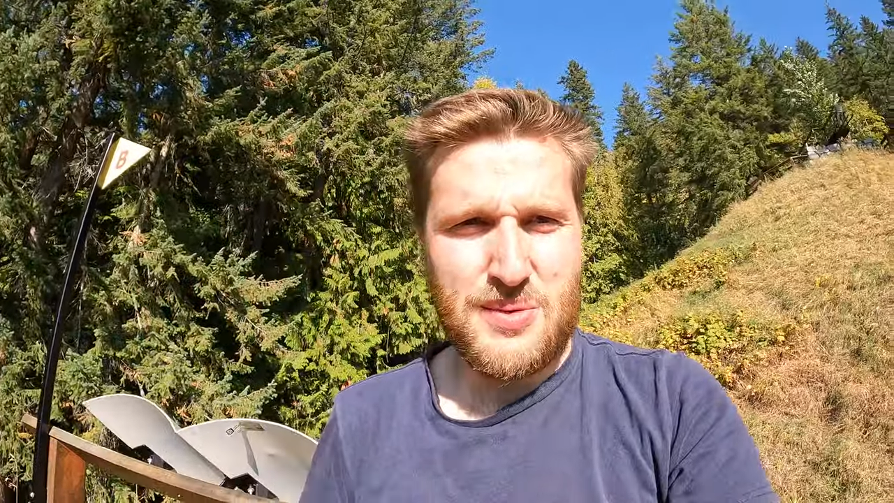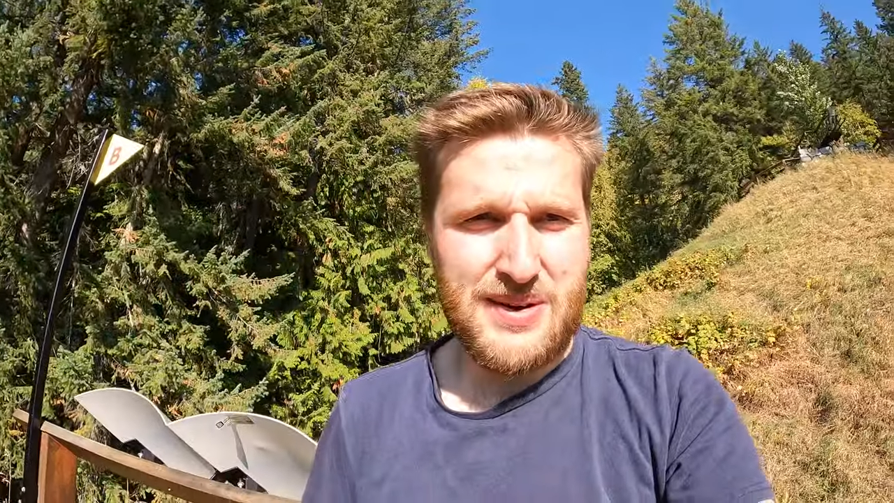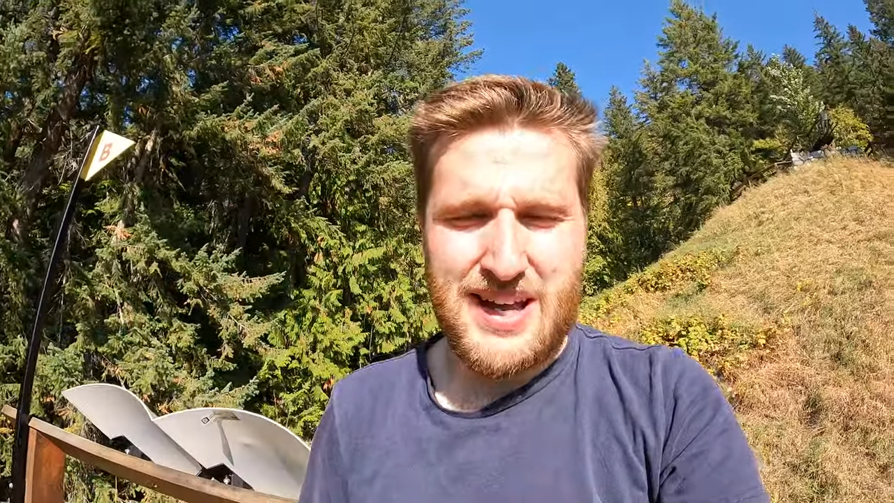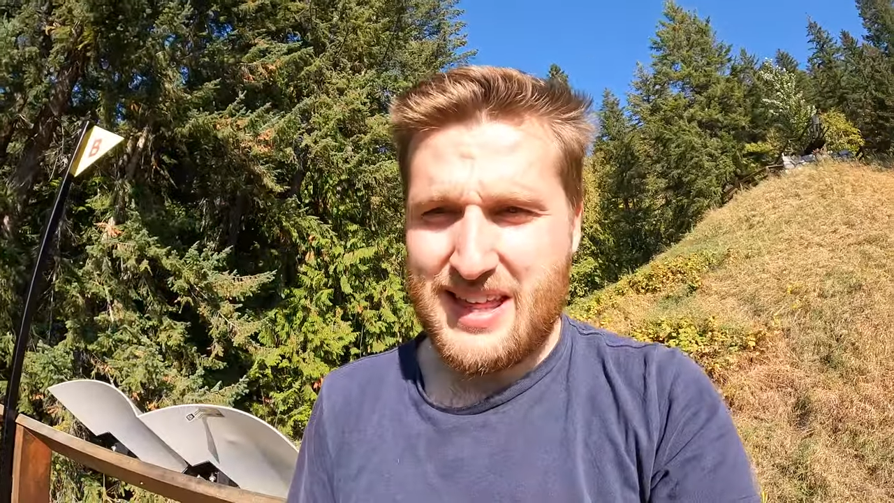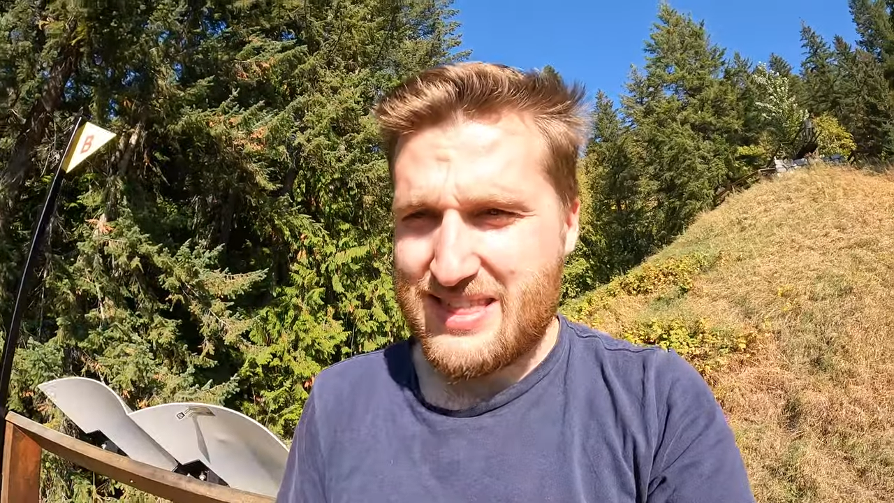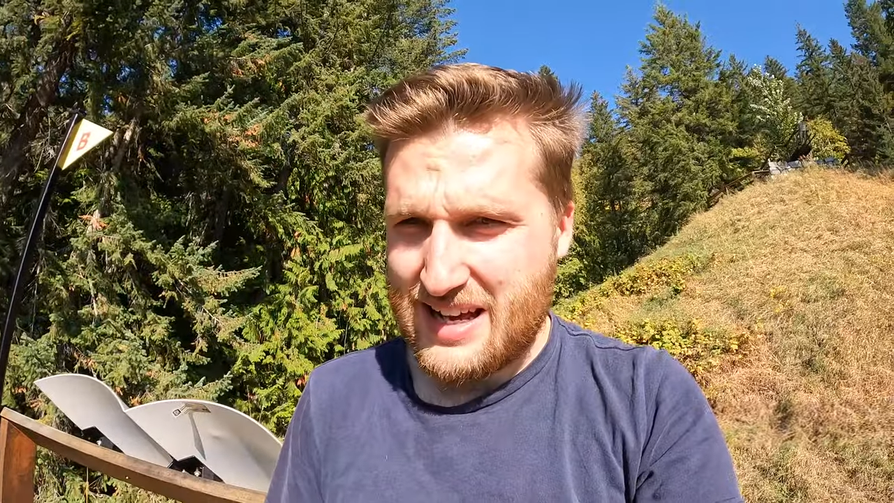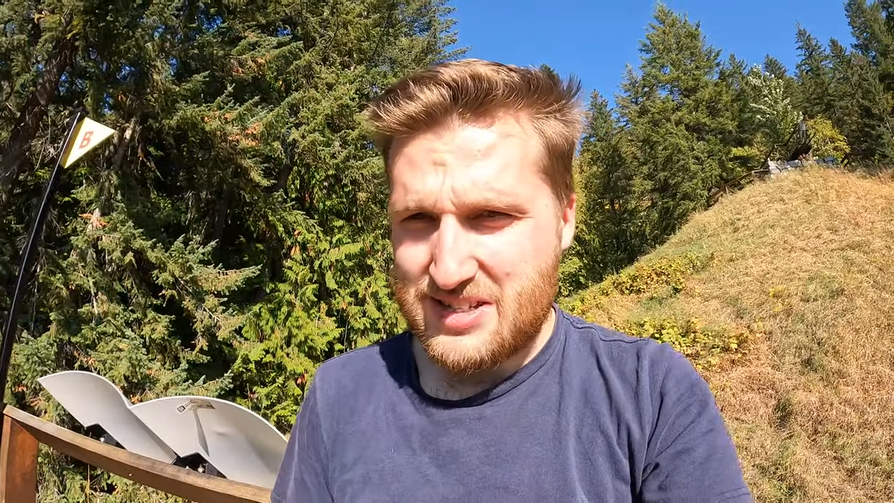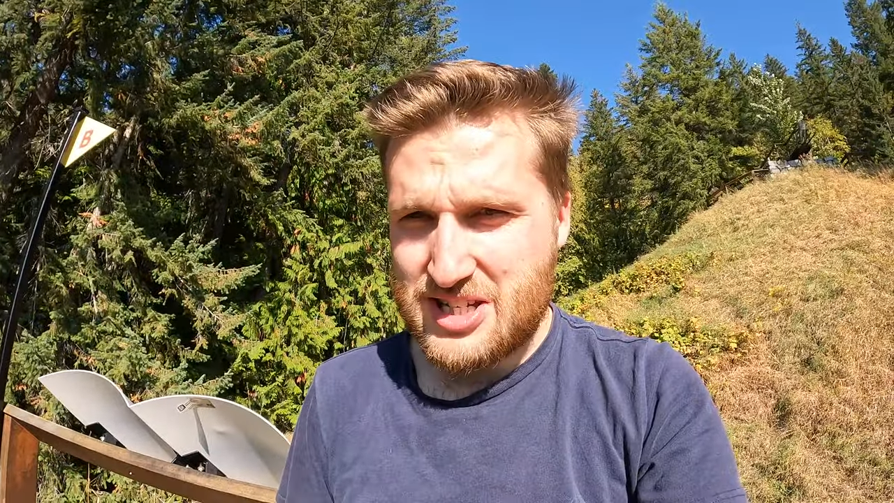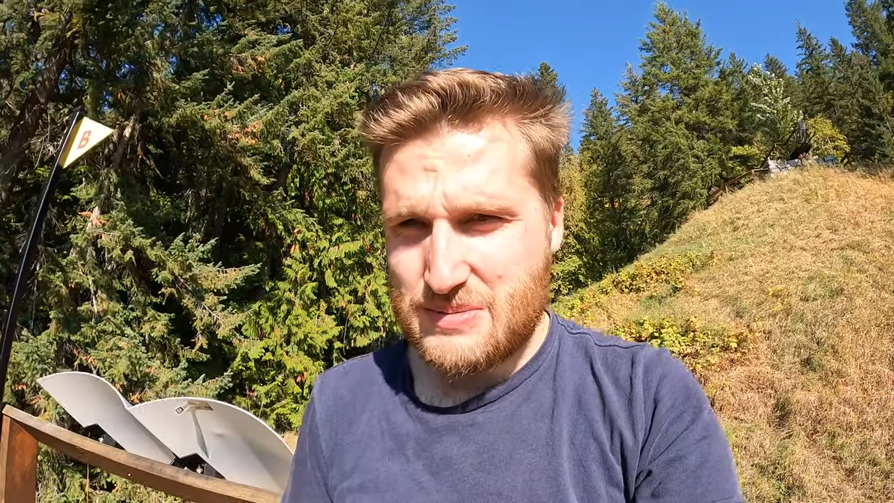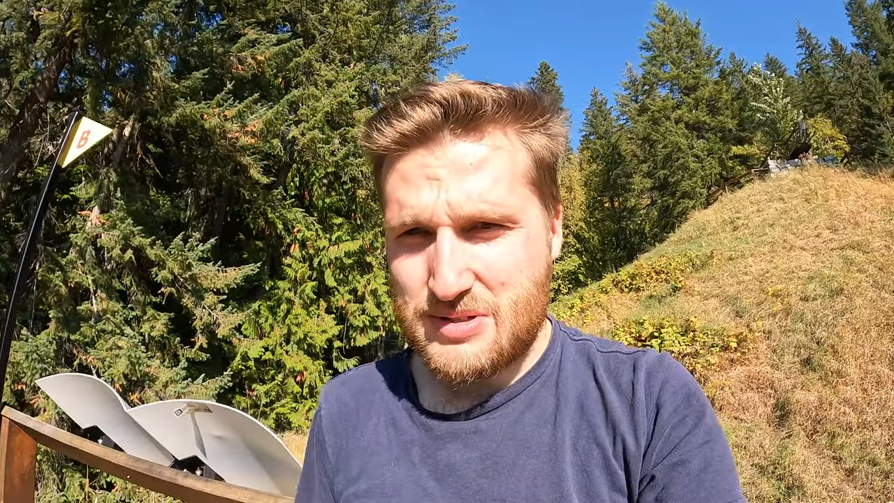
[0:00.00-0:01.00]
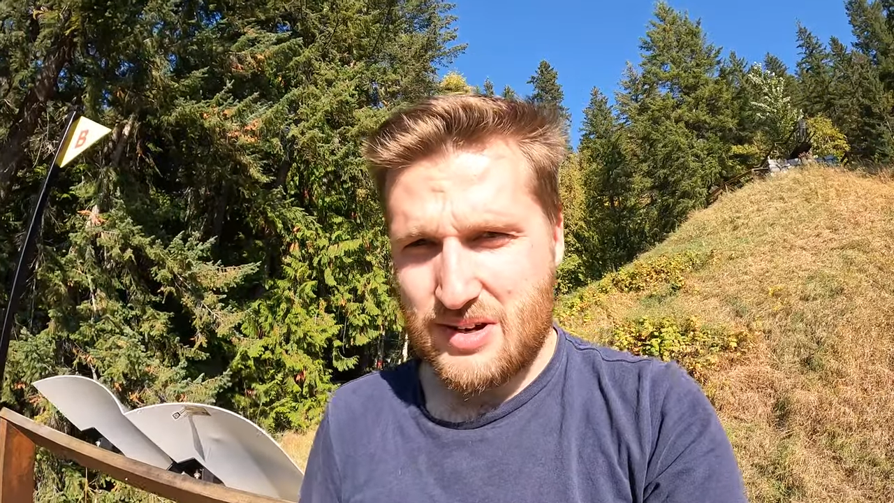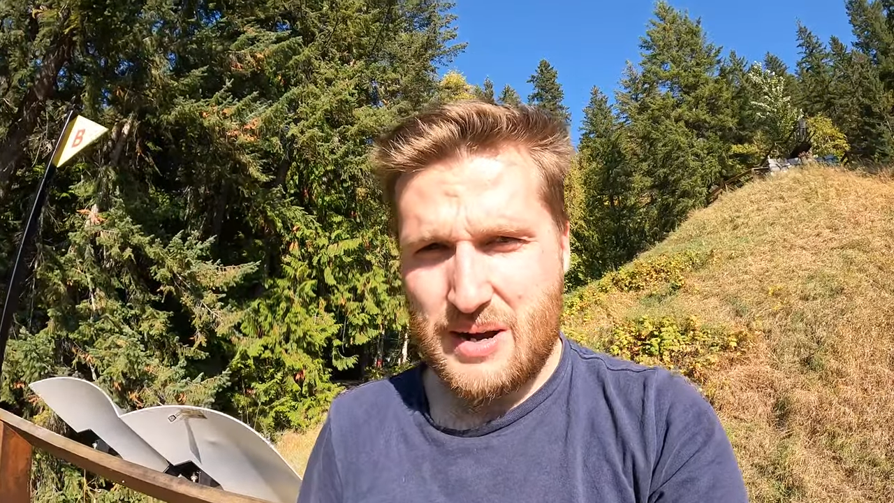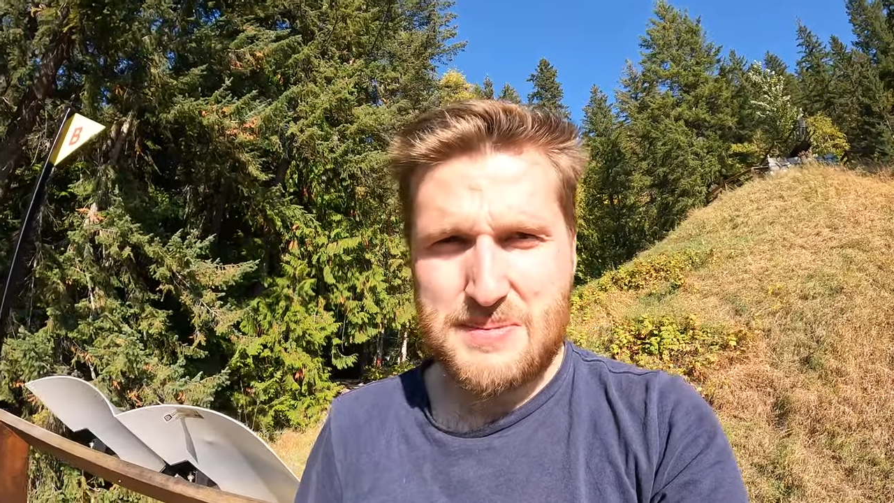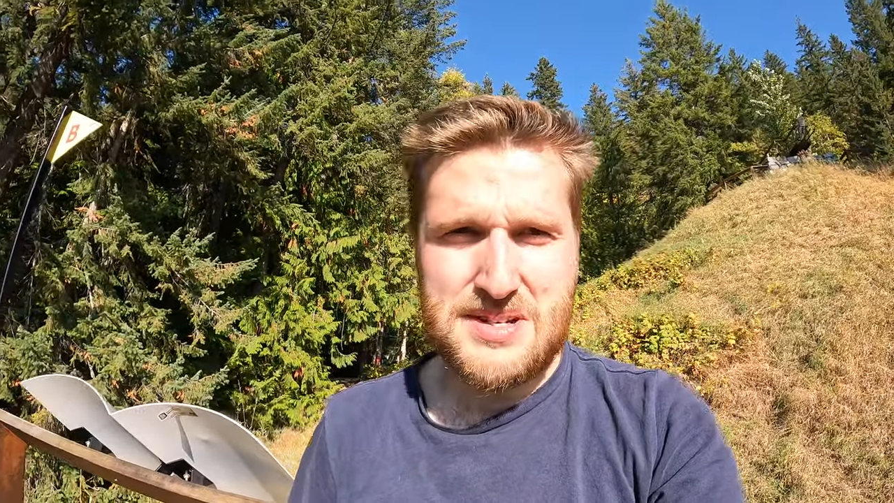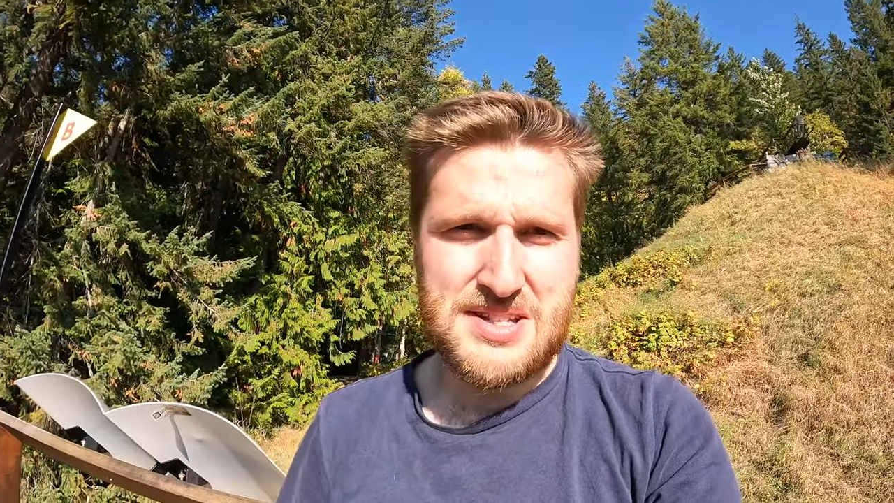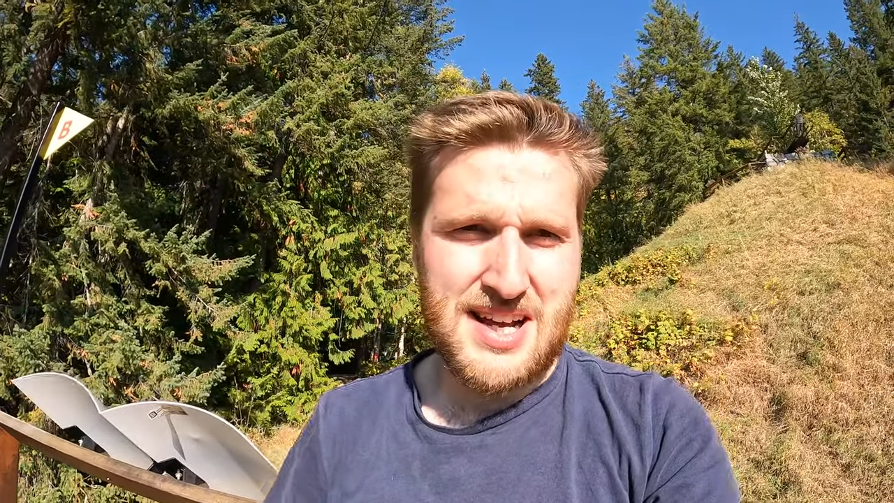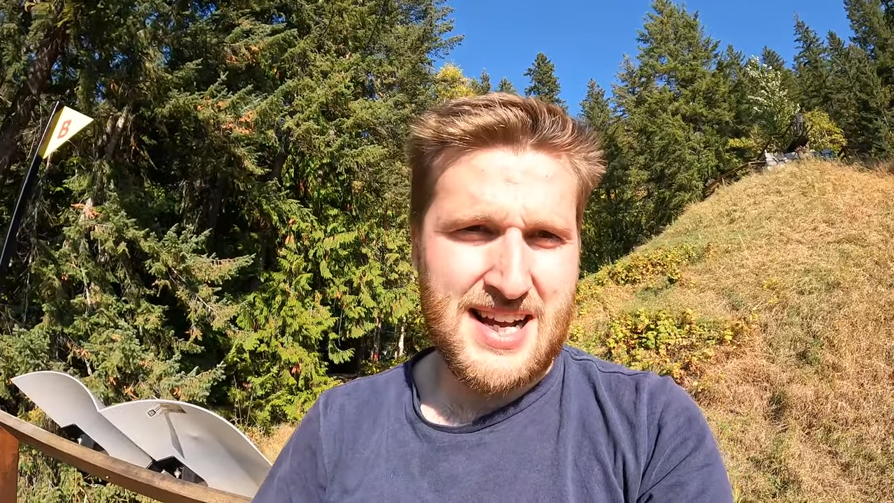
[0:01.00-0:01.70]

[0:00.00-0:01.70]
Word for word: when I hit 1,000 subscribers,